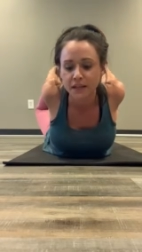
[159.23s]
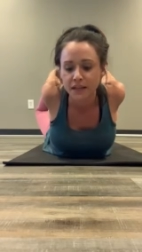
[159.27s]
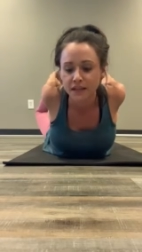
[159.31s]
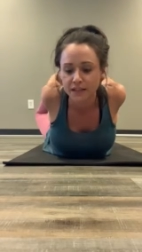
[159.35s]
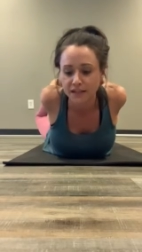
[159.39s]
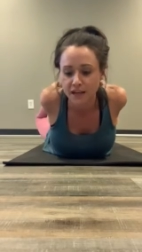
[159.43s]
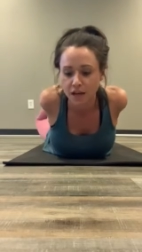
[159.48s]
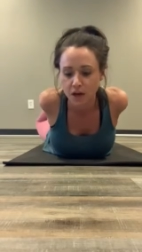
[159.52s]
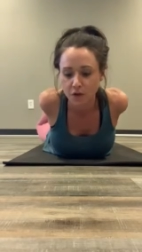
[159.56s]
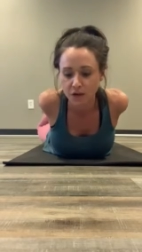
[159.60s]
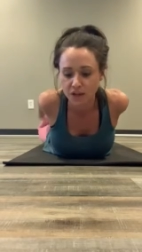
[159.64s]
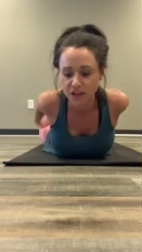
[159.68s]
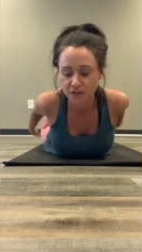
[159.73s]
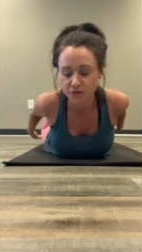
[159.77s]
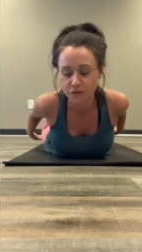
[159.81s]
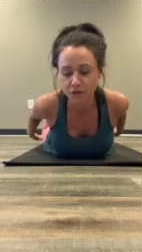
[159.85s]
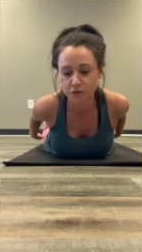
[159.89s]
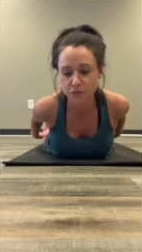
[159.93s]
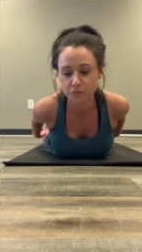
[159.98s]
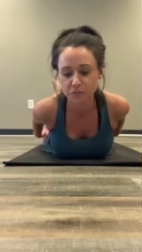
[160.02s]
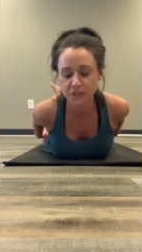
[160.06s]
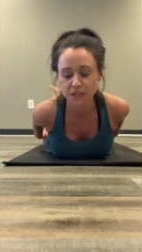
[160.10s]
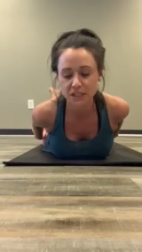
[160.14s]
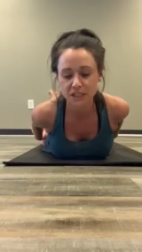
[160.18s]
Now, if
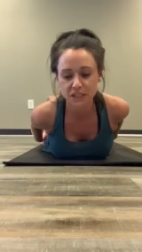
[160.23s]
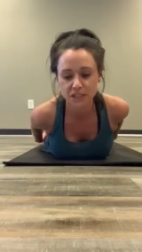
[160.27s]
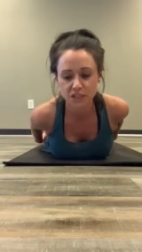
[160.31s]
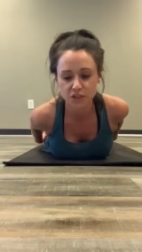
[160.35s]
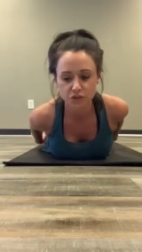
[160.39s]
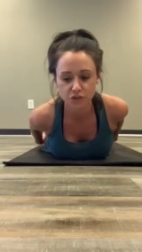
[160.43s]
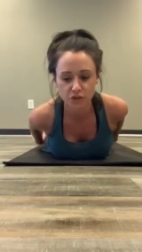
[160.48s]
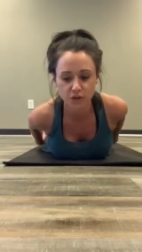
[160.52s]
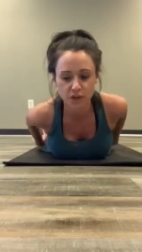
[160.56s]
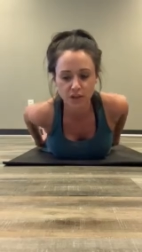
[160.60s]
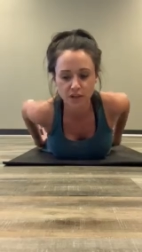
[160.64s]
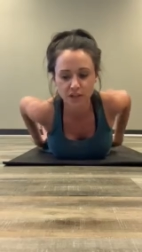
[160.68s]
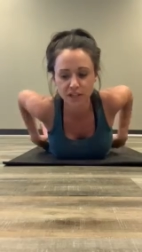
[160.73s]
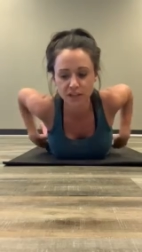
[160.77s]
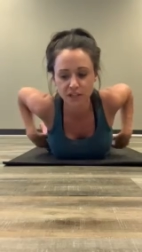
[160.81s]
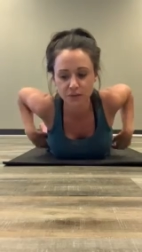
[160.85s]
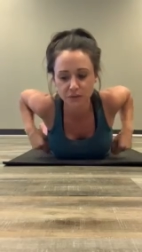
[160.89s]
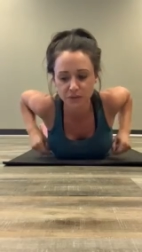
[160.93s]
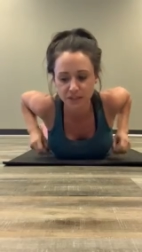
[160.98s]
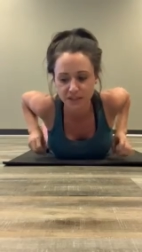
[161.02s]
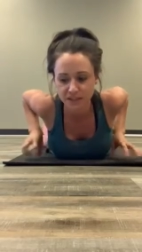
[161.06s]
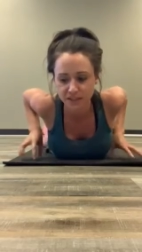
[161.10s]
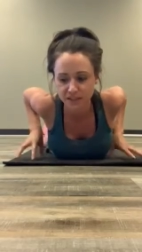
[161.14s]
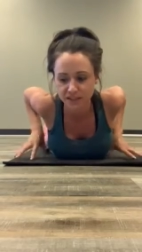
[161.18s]
you're really struggling
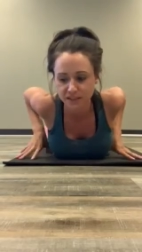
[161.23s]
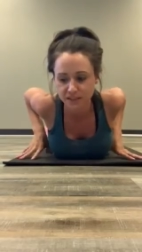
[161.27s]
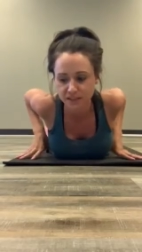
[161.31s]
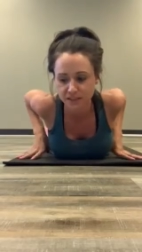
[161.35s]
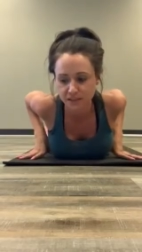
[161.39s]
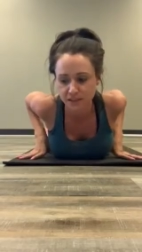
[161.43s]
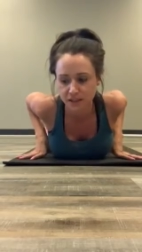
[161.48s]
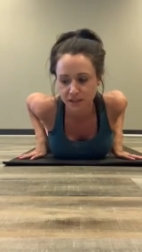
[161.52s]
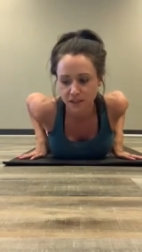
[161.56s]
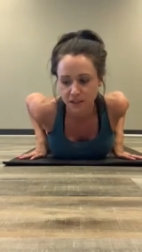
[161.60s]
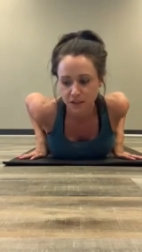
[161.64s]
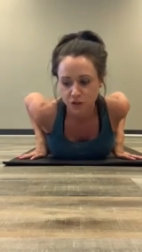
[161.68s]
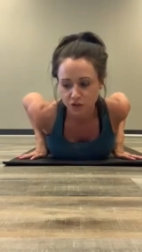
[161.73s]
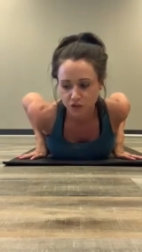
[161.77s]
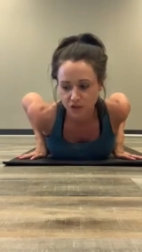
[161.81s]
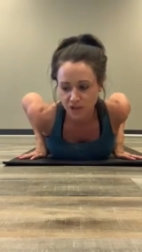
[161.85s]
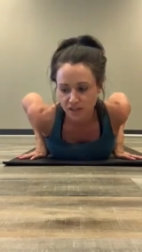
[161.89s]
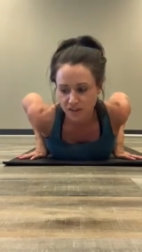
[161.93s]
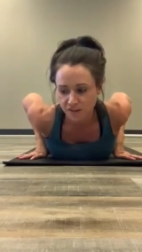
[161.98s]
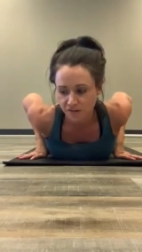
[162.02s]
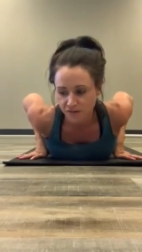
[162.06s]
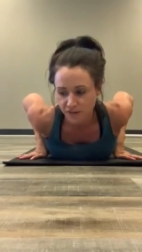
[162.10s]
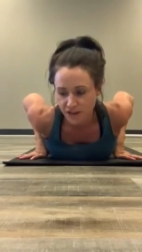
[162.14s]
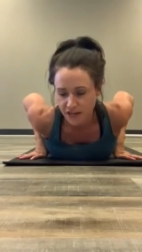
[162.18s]
with this,
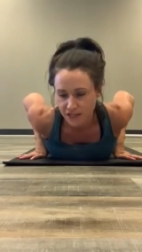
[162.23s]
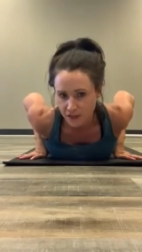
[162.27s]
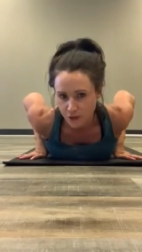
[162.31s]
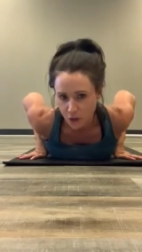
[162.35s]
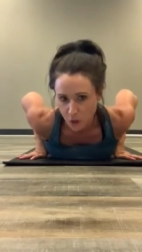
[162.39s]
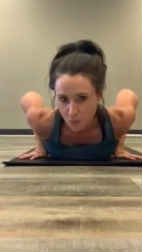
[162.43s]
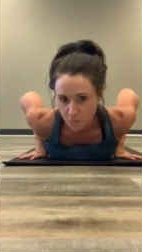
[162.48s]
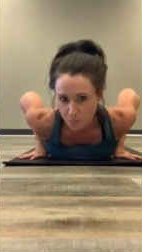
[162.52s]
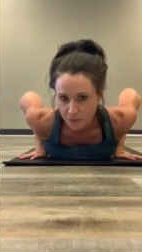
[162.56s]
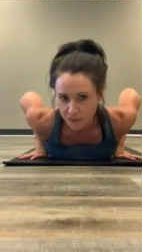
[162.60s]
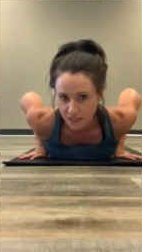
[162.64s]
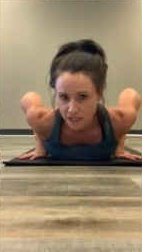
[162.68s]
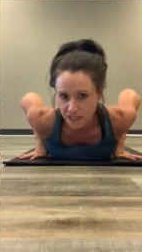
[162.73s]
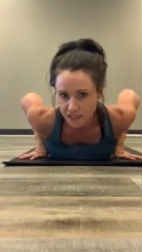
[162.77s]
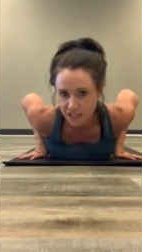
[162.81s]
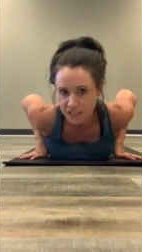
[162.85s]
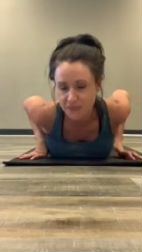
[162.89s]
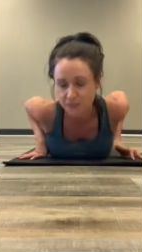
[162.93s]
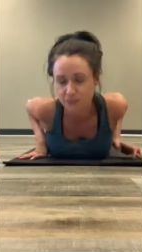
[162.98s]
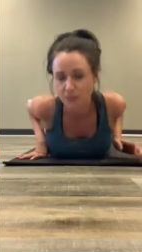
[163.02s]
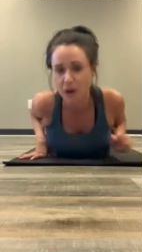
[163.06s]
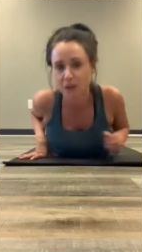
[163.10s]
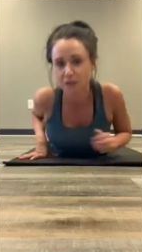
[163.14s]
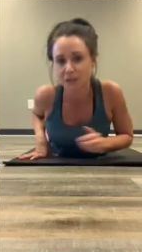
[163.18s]
trying to find opening,
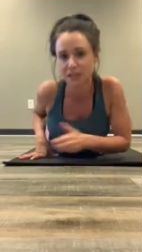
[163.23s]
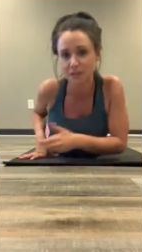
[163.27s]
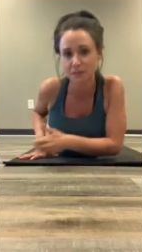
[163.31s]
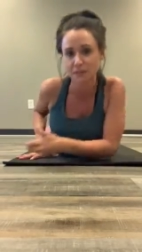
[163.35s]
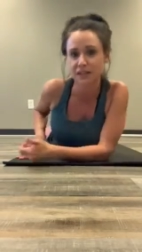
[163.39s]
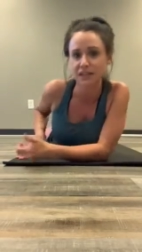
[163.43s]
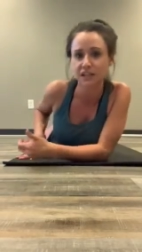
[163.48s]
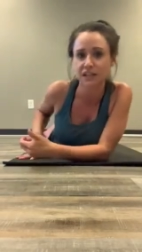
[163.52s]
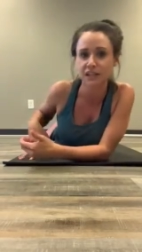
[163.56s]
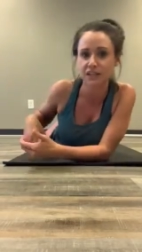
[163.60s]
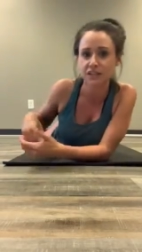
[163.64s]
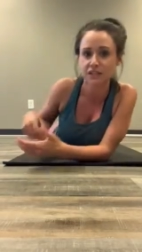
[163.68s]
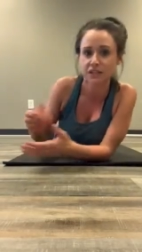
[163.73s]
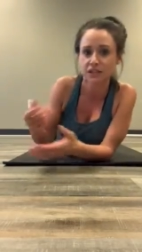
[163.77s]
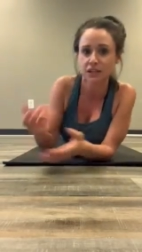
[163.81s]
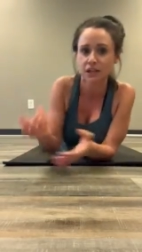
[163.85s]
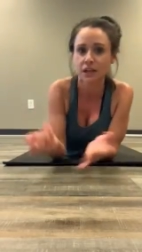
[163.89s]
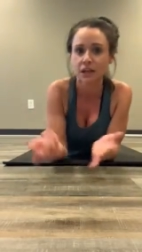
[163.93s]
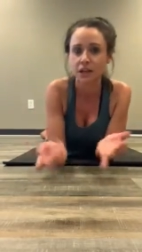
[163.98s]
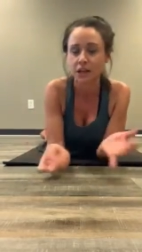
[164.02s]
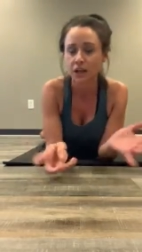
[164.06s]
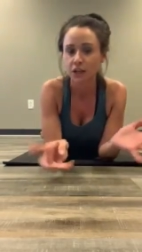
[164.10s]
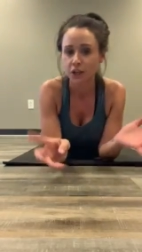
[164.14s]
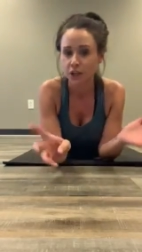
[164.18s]
it's probably because
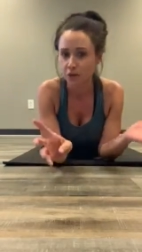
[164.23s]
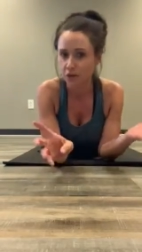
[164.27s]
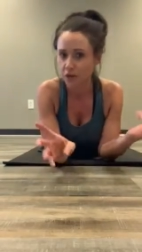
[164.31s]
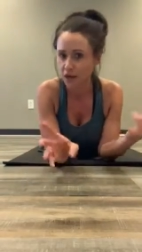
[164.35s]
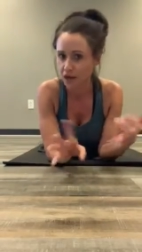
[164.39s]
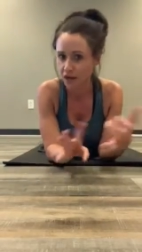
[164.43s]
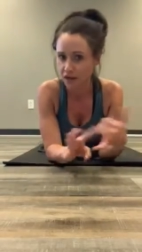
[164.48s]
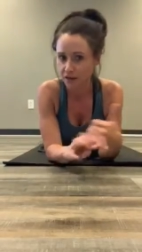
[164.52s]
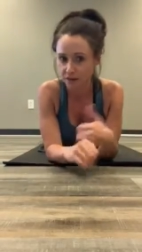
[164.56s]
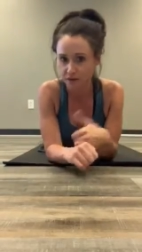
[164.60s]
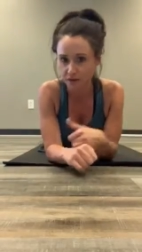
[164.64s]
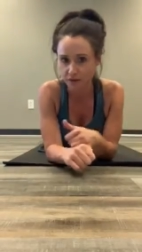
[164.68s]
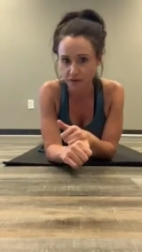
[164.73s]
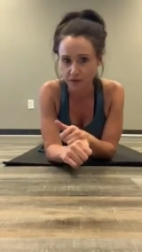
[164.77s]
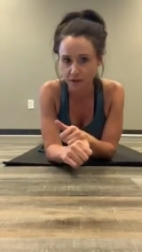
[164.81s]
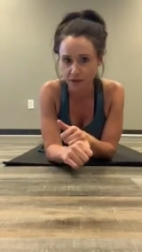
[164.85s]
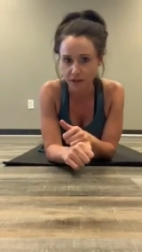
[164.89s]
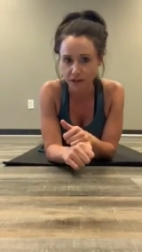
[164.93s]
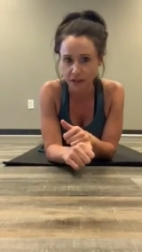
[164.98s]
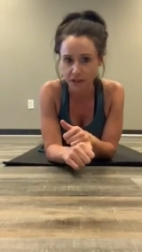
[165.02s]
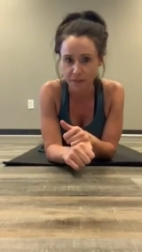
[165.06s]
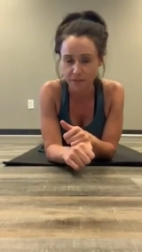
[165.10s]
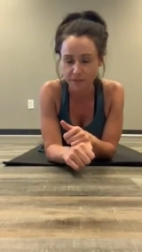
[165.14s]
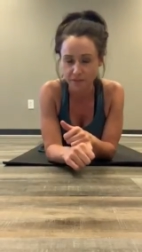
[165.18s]
you have
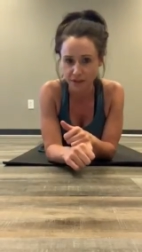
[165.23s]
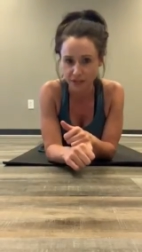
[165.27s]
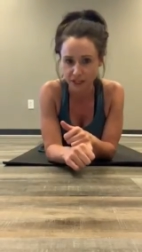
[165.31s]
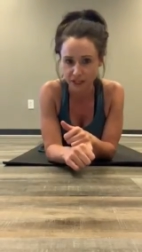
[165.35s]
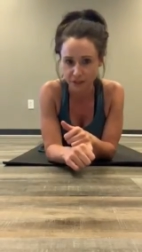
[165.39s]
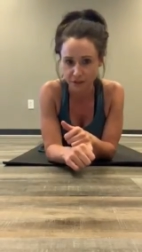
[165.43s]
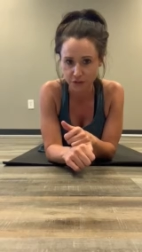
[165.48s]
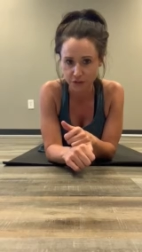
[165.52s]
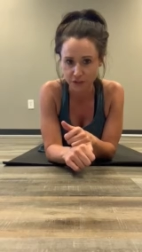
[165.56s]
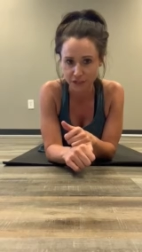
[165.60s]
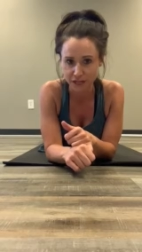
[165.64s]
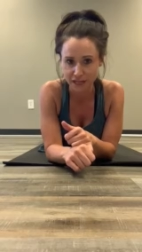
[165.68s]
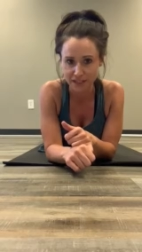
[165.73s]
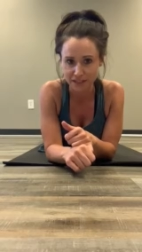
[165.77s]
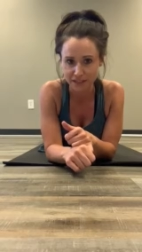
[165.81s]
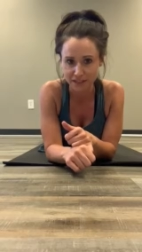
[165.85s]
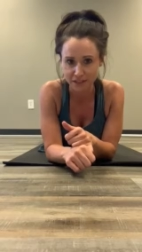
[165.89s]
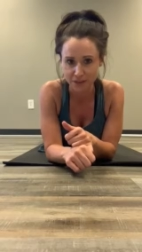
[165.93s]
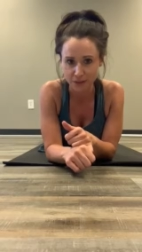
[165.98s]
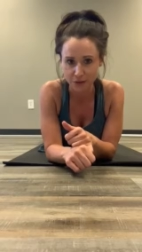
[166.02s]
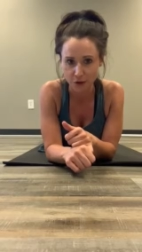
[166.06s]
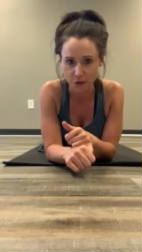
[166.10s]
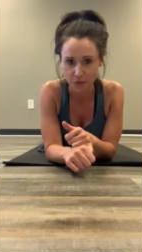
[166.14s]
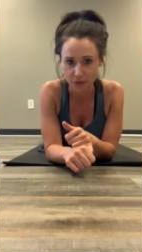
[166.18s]
a hip flexor
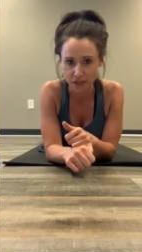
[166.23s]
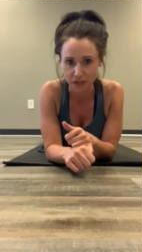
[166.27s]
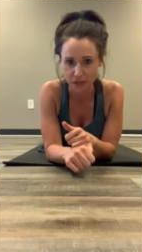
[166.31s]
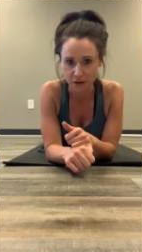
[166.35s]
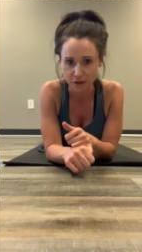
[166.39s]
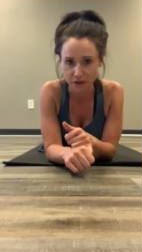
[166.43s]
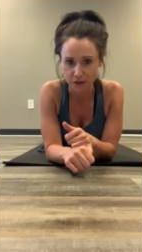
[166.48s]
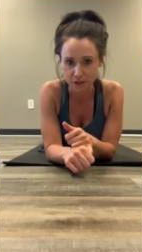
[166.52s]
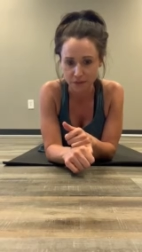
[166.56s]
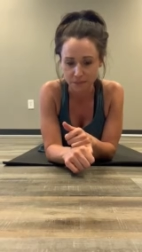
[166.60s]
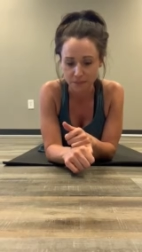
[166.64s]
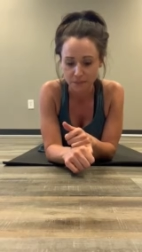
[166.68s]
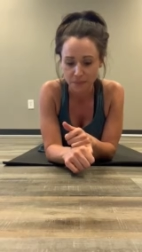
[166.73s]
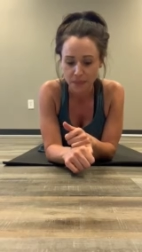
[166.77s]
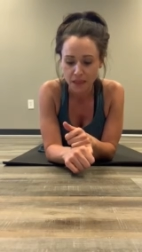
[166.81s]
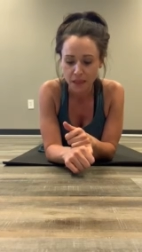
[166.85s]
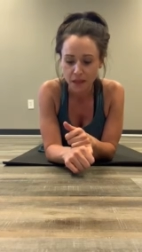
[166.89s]
tightness going on.